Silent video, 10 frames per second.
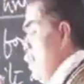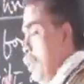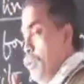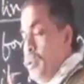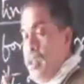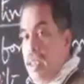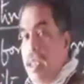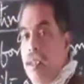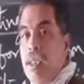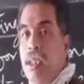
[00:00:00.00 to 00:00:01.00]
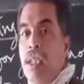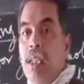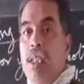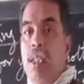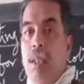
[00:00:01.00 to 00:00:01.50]
we are going to see
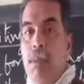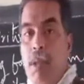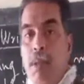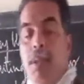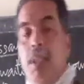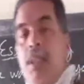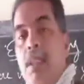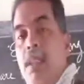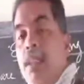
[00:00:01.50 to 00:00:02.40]
about